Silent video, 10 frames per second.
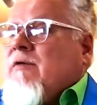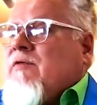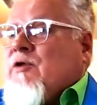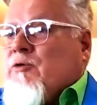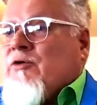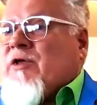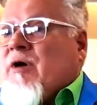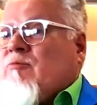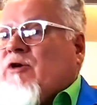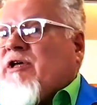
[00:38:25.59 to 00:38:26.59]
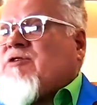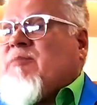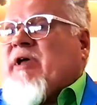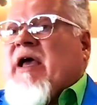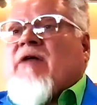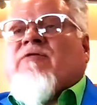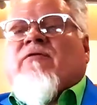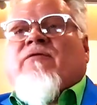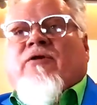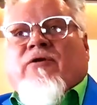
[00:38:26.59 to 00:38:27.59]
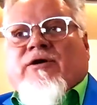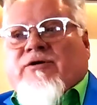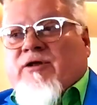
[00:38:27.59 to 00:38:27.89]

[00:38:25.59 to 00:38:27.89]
the Northumbrians began referring